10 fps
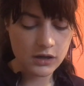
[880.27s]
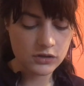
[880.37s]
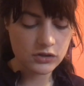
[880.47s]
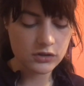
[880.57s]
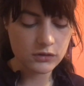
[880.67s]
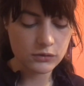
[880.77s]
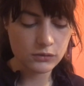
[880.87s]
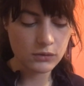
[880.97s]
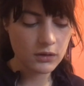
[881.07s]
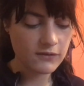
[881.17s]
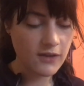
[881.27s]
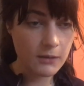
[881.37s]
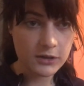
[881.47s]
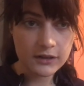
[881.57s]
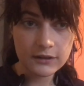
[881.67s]
shoe
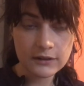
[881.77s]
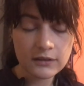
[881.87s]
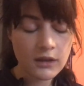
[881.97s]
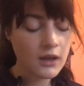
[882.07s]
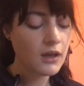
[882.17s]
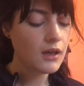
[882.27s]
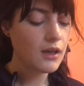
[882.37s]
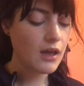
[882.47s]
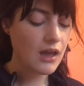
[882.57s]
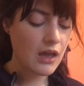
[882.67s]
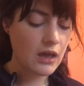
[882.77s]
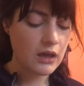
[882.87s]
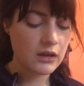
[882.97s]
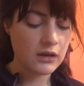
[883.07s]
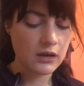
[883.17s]
fabrics.
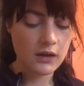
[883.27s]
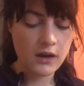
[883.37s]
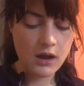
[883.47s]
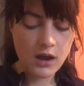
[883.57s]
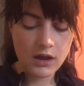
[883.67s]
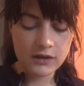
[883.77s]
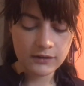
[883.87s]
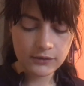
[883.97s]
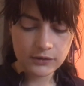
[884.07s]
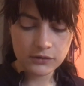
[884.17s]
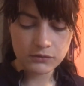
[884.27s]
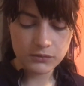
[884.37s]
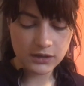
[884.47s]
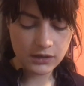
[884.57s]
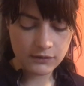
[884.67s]
And it's also just
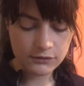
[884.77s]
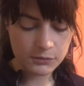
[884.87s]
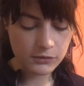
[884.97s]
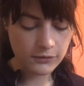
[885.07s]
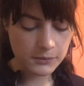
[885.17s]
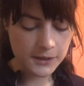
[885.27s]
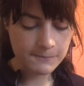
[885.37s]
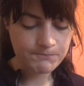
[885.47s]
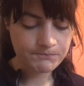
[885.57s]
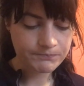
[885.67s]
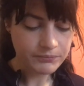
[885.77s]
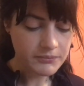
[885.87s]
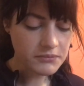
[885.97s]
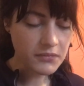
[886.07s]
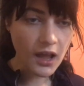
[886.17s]
really comfortable for me.
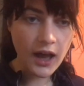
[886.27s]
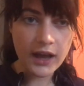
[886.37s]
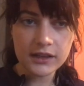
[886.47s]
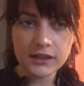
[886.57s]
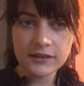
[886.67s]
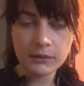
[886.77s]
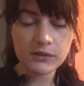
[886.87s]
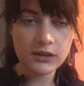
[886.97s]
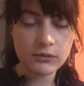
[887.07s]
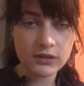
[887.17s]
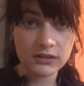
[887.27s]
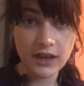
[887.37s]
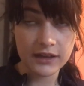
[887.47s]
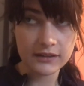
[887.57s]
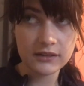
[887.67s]
I need something with
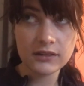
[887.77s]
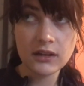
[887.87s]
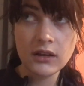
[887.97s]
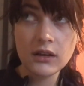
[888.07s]
less